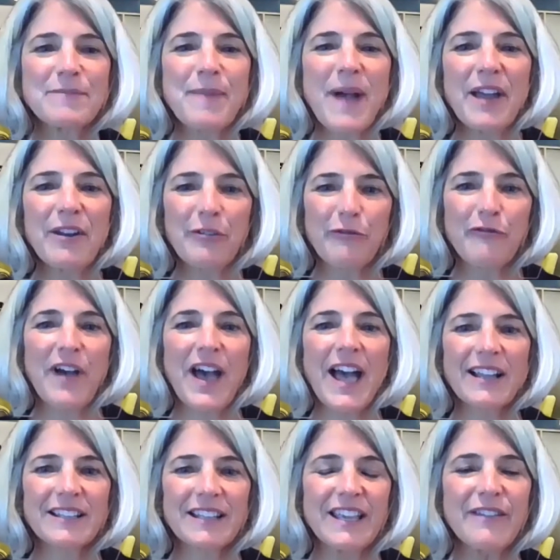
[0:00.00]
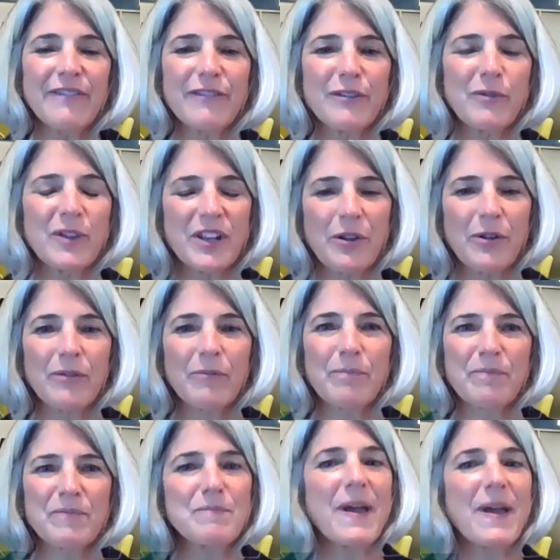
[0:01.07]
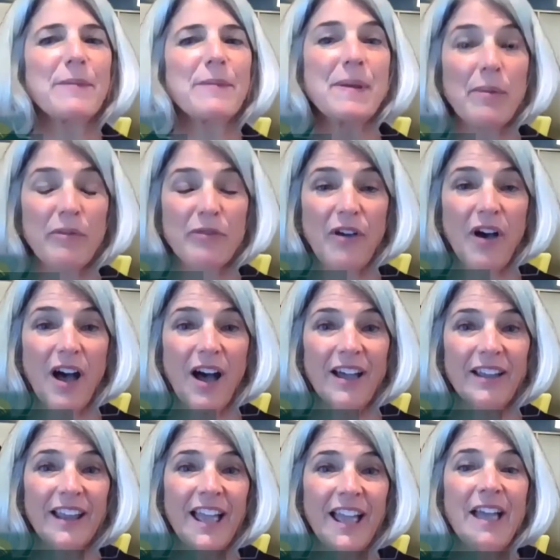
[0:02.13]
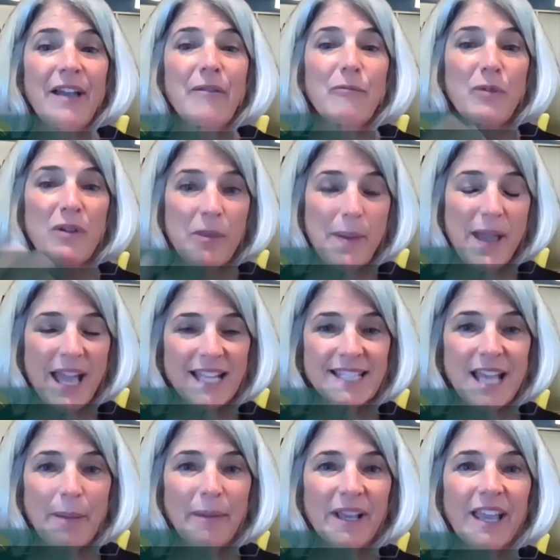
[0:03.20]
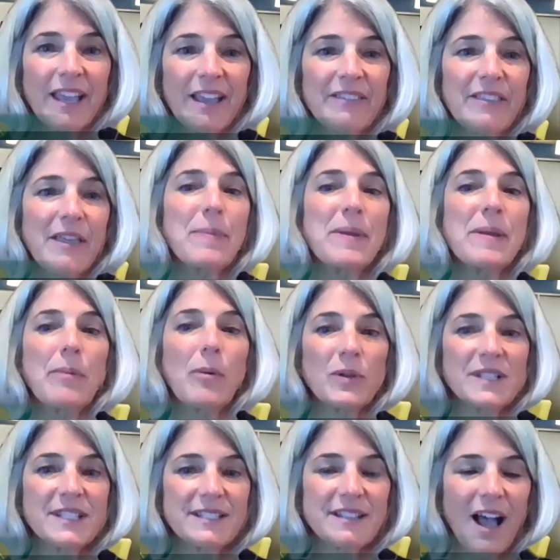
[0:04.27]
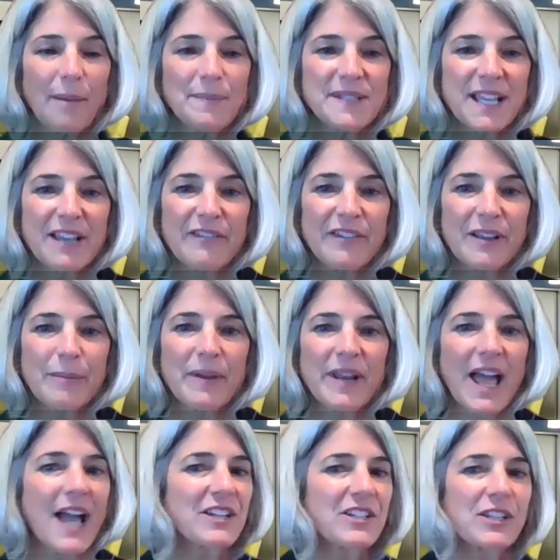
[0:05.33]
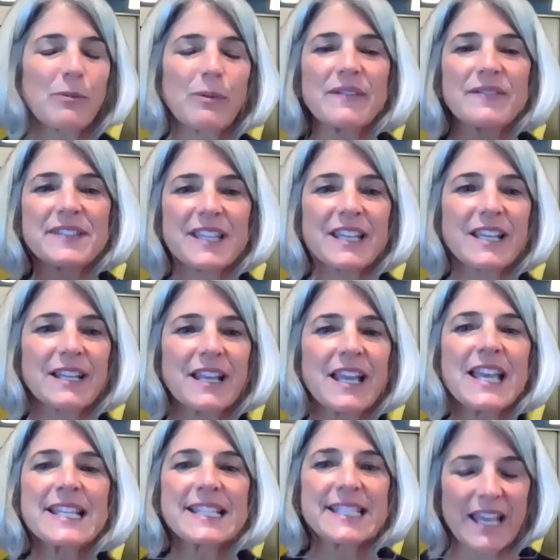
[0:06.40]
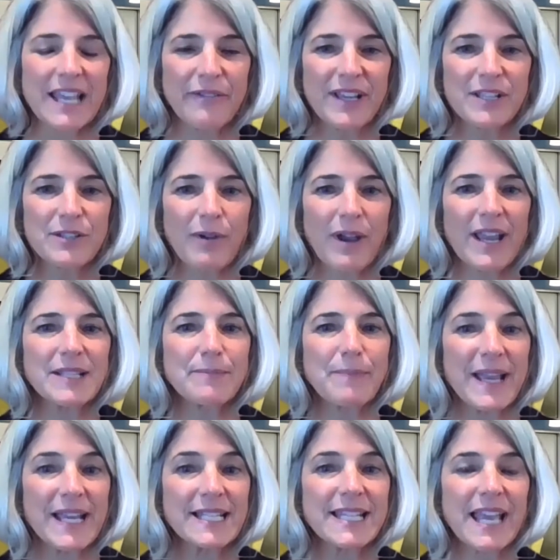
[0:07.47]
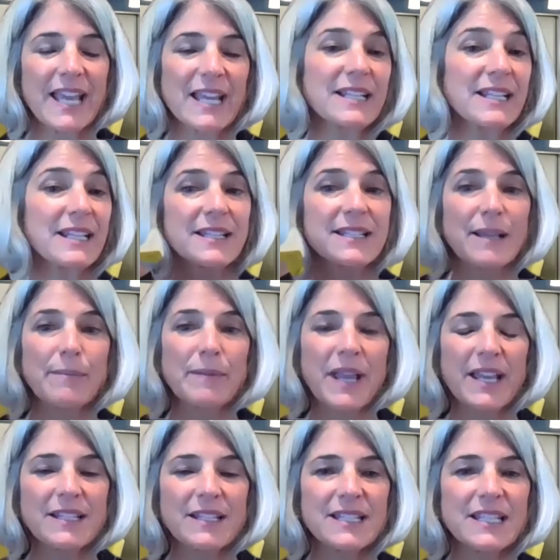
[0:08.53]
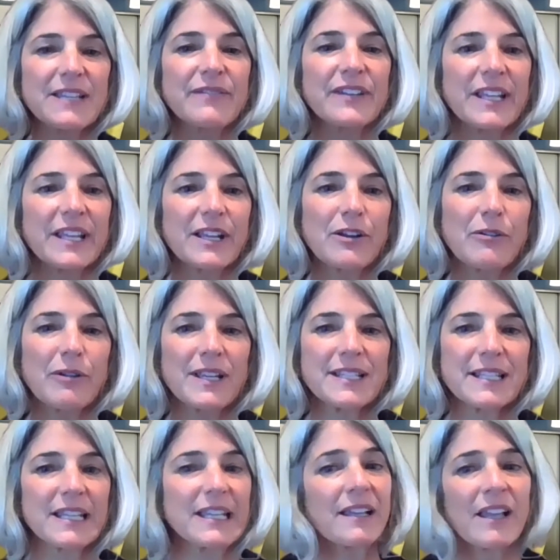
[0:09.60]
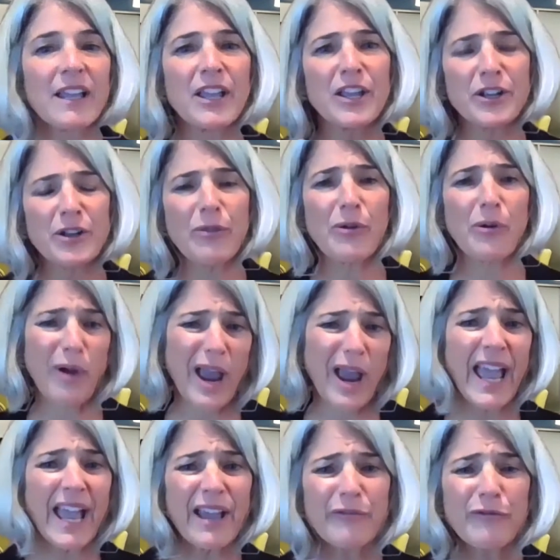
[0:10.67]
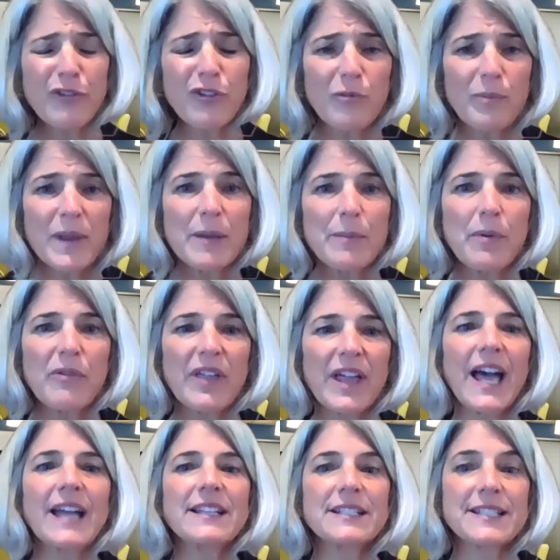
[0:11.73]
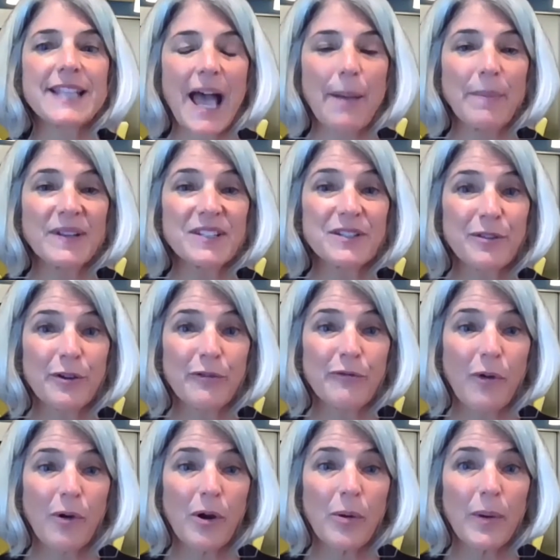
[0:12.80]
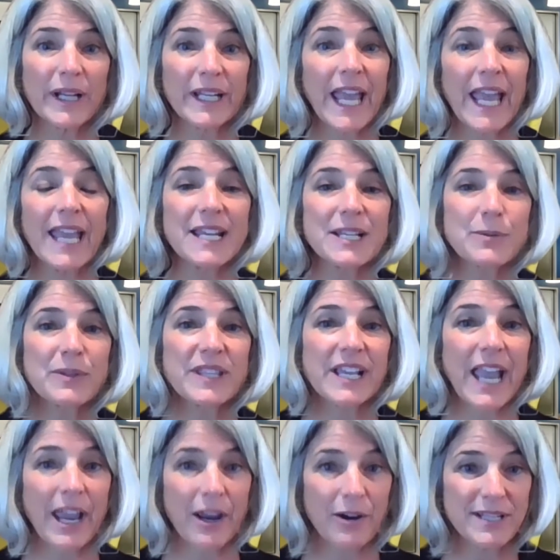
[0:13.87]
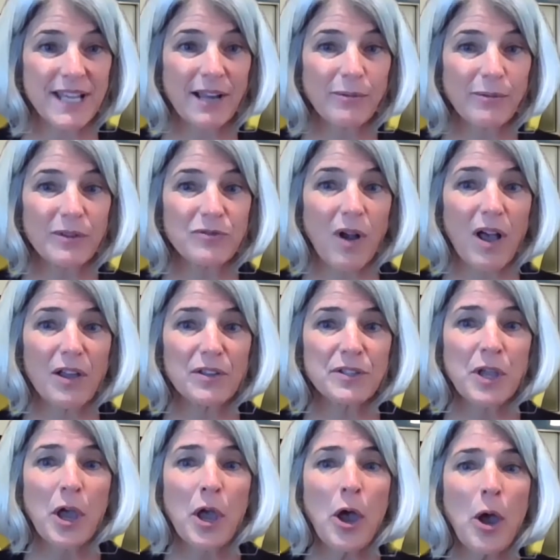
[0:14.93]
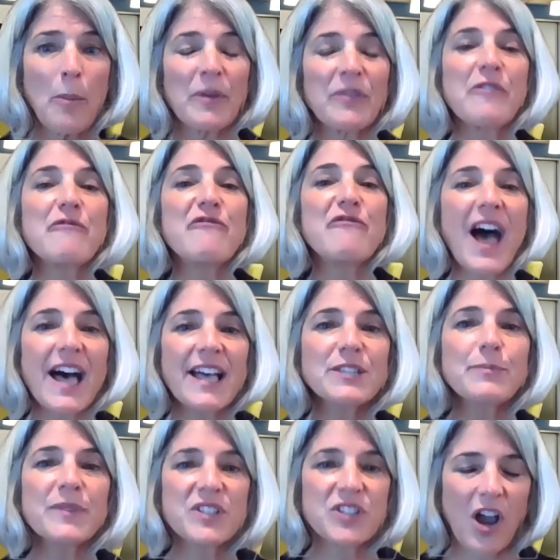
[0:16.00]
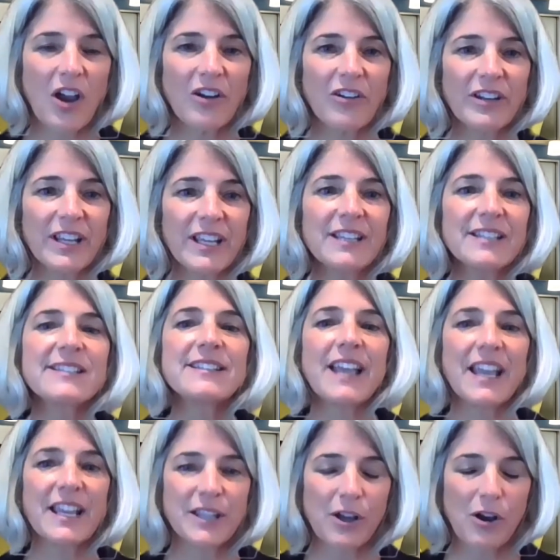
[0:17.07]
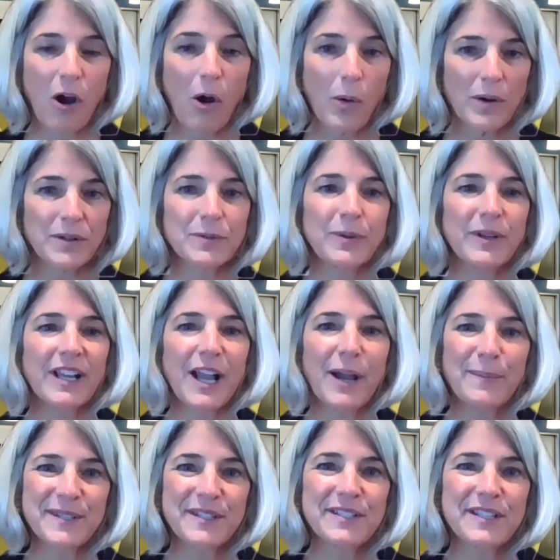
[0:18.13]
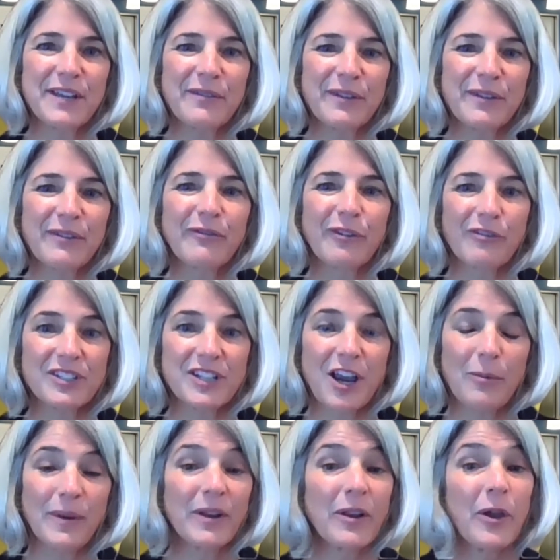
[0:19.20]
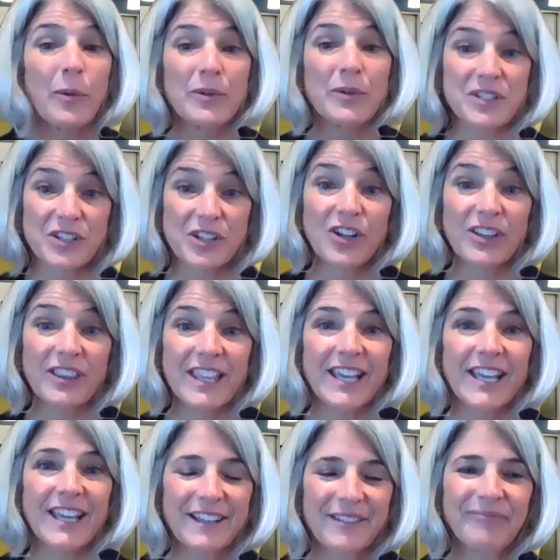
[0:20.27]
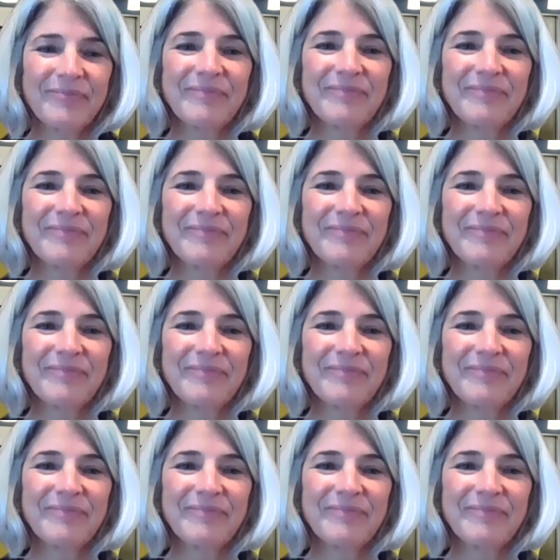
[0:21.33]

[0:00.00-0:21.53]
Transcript: matter of fact, even many people thought when the pandemic hit that people would stop saving, but actually we've seen savings rates maintained and in some cases even increasing. There were a handful of people that had to tap into their 401ks with the CARES Act withdrawals, but the vast majority stayed the course when it comes to saving for retirement, which is a good thing.